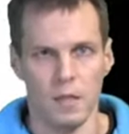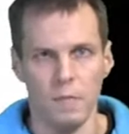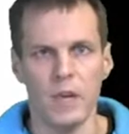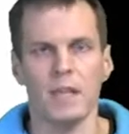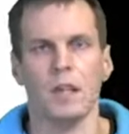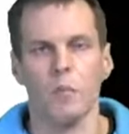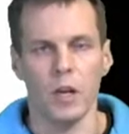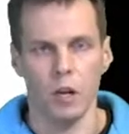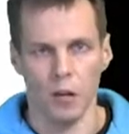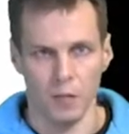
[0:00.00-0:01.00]
means that we
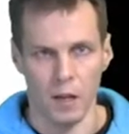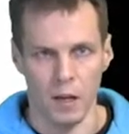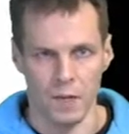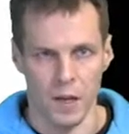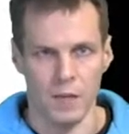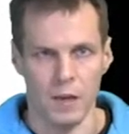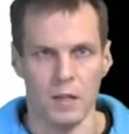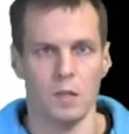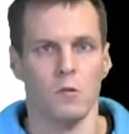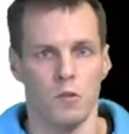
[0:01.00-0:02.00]
don't have enough
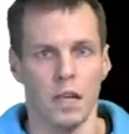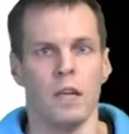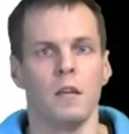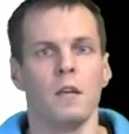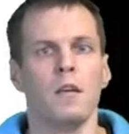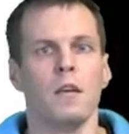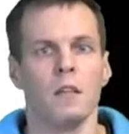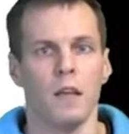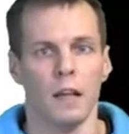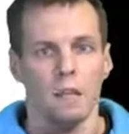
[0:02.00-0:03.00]
evidence to say
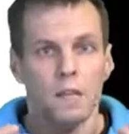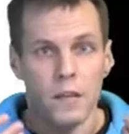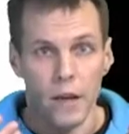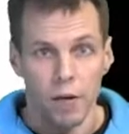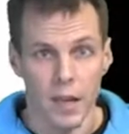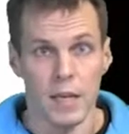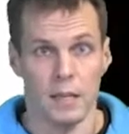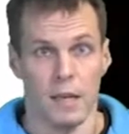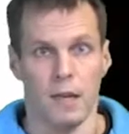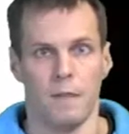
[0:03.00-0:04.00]
that there is
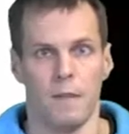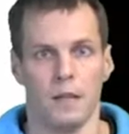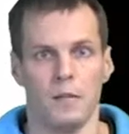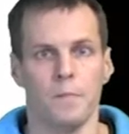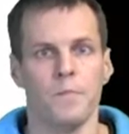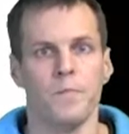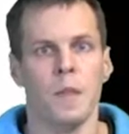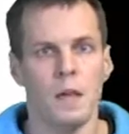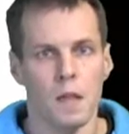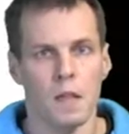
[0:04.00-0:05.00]
an effect.
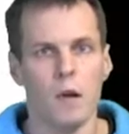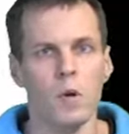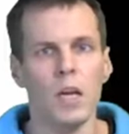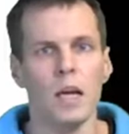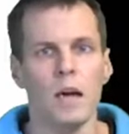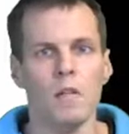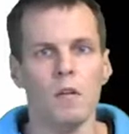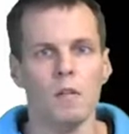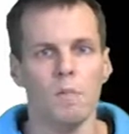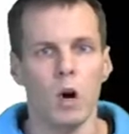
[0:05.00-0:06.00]
Then we have
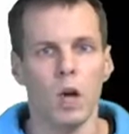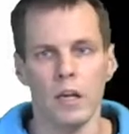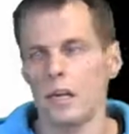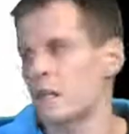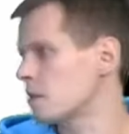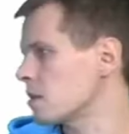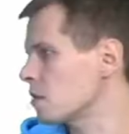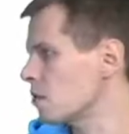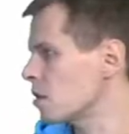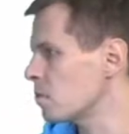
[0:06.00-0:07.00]
model indices.
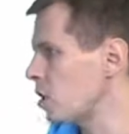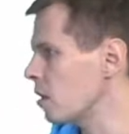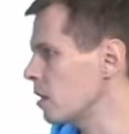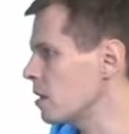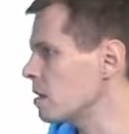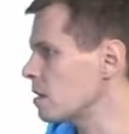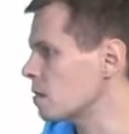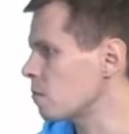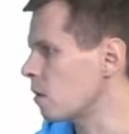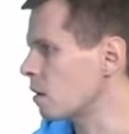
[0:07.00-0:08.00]
So these model indices
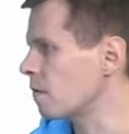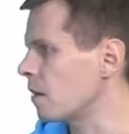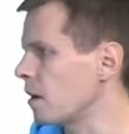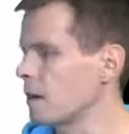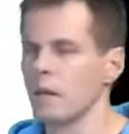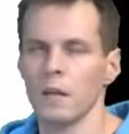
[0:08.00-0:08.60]
quantify